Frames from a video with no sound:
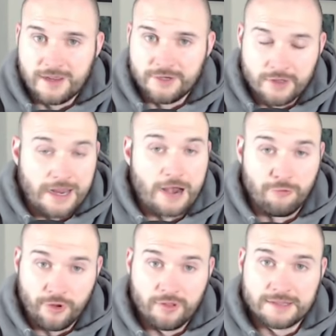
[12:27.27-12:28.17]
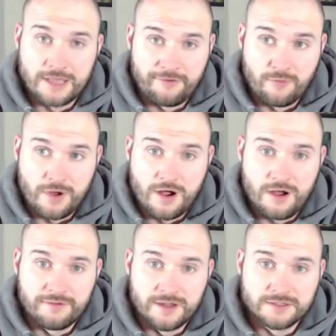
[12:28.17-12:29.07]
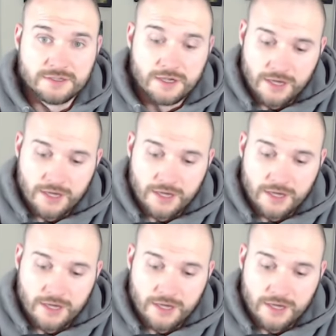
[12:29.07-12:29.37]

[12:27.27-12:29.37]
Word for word: and you're like, I really like that for my offense,